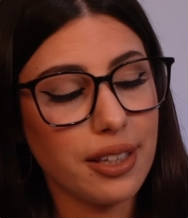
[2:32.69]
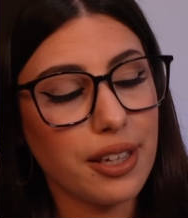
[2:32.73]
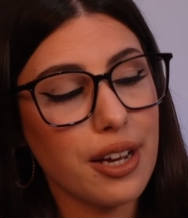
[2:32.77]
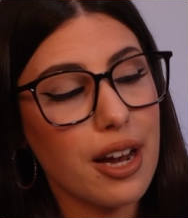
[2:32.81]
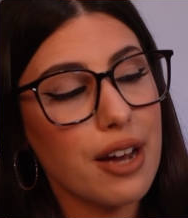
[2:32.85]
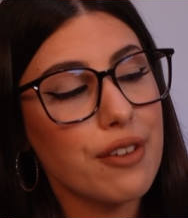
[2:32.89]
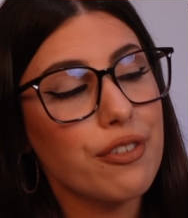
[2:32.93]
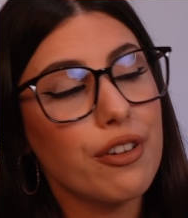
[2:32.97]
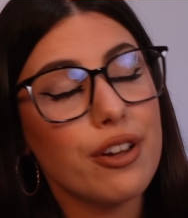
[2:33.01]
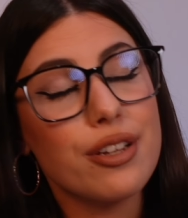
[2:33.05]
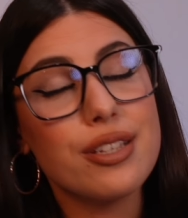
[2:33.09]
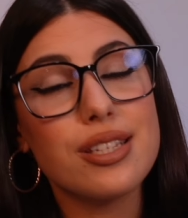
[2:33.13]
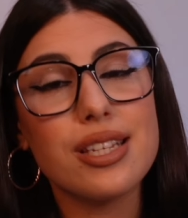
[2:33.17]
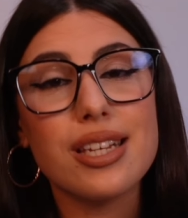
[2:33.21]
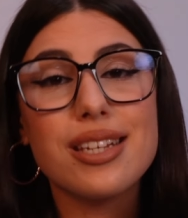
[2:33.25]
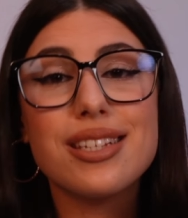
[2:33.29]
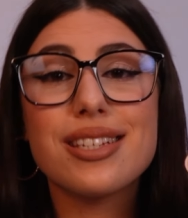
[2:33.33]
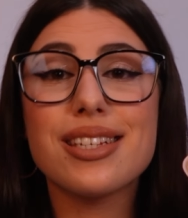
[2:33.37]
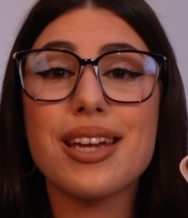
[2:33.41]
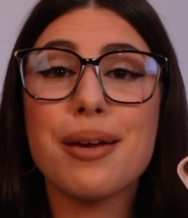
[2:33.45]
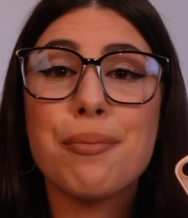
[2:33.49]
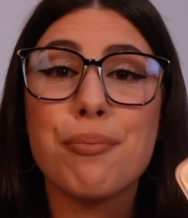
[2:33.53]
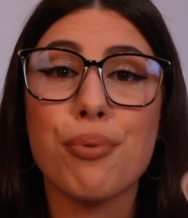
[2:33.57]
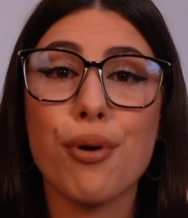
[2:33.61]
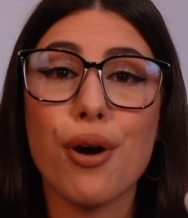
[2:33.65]
The iPhone
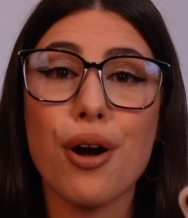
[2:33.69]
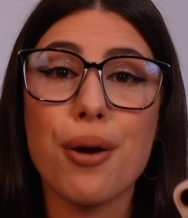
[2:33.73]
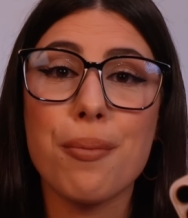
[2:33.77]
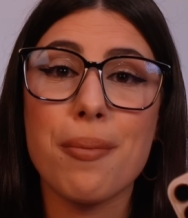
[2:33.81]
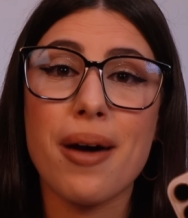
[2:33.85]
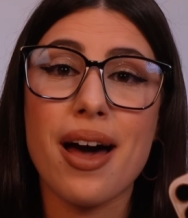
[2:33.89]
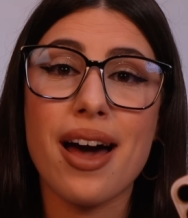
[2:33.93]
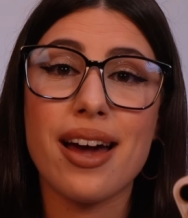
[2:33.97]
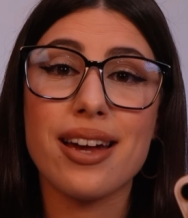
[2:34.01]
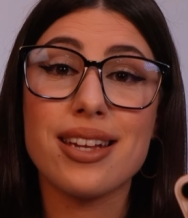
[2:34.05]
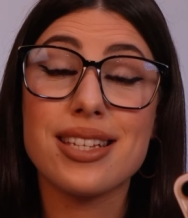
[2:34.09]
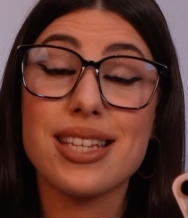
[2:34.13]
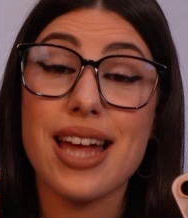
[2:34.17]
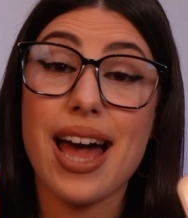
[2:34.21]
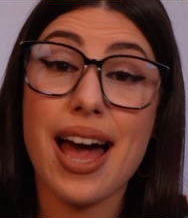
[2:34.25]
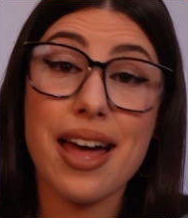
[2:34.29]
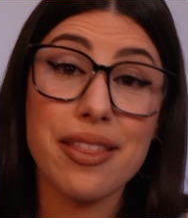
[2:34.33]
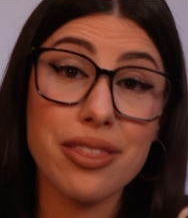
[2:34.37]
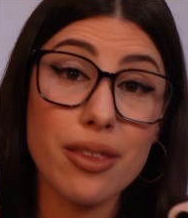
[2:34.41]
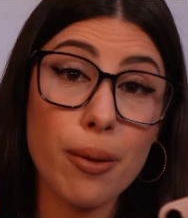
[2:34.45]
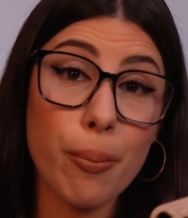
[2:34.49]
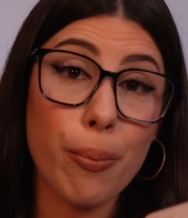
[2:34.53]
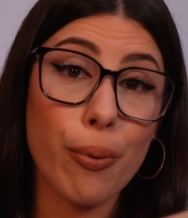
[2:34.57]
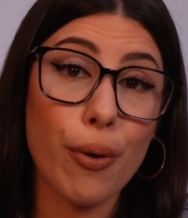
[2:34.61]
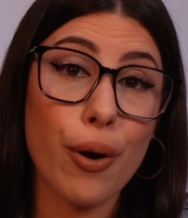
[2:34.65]
16 Pro Max
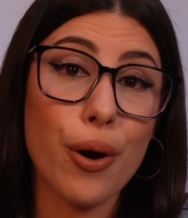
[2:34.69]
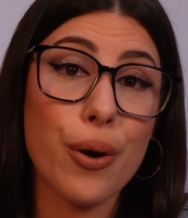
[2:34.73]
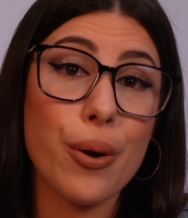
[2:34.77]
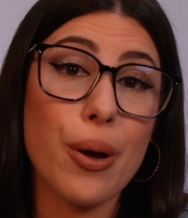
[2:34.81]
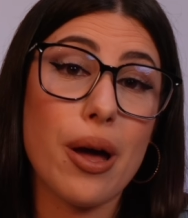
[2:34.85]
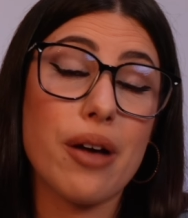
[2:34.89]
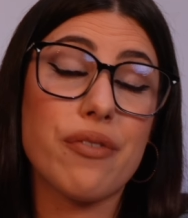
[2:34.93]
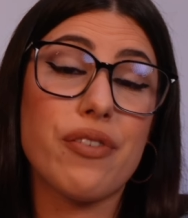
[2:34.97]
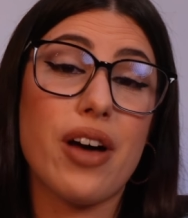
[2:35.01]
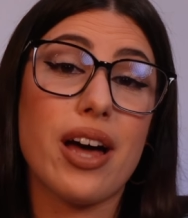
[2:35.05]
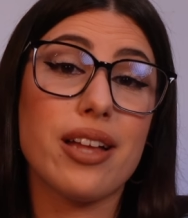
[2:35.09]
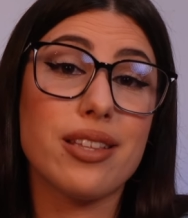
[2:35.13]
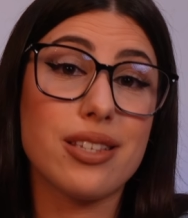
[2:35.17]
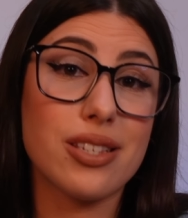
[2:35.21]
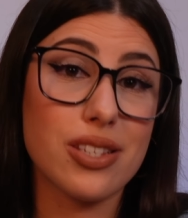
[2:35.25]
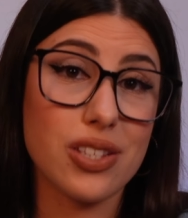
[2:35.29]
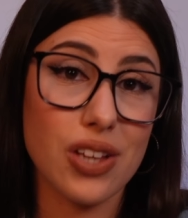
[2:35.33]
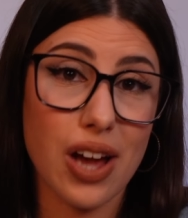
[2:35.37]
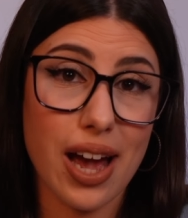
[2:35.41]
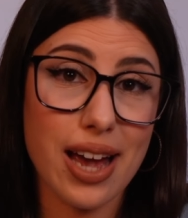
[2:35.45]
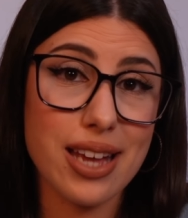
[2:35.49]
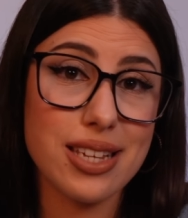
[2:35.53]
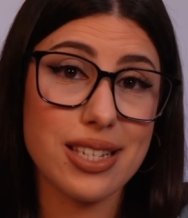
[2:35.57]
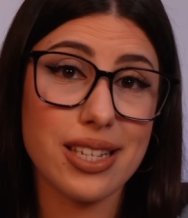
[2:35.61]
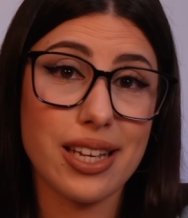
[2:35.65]
and the Pro have had
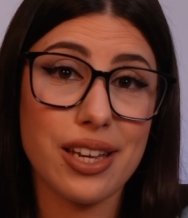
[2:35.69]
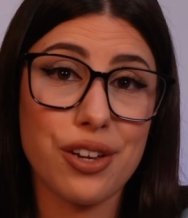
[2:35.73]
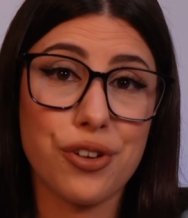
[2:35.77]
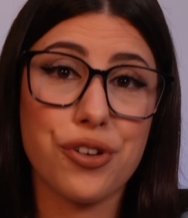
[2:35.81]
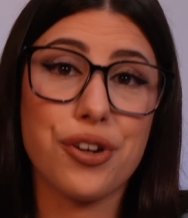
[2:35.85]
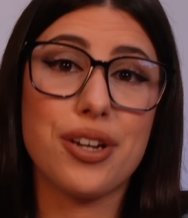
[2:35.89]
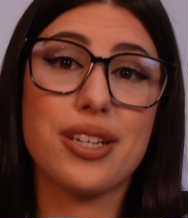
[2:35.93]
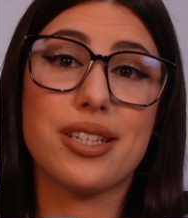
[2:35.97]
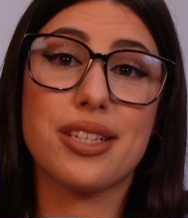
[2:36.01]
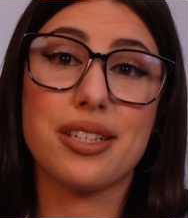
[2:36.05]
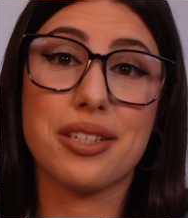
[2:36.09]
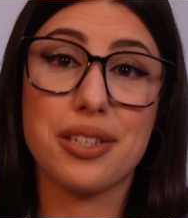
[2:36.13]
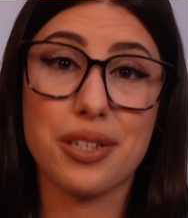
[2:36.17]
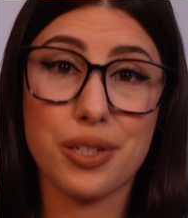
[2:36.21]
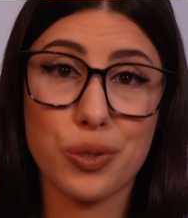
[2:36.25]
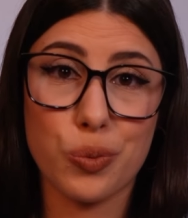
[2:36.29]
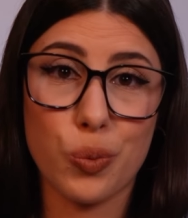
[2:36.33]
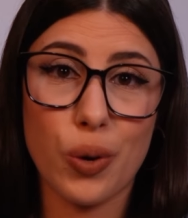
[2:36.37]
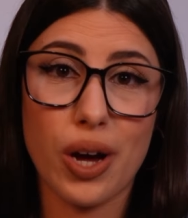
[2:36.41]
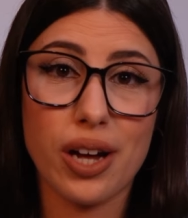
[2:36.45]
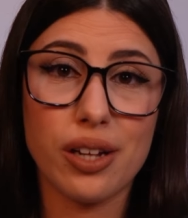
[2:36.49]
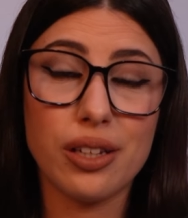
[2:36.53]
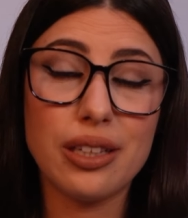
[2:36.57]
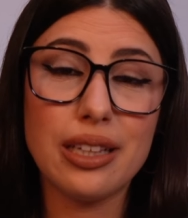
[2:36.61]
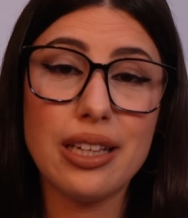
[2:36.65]
size increases as
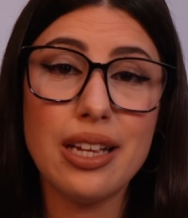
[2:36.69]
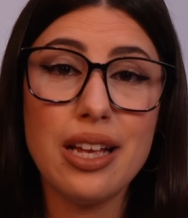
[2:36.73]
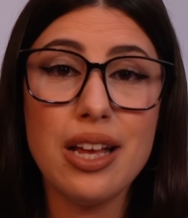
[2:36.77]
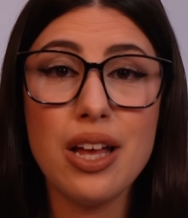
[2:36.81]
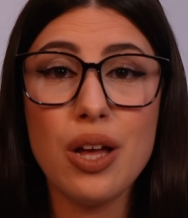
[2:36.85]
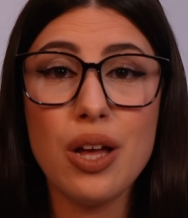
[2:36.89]
well,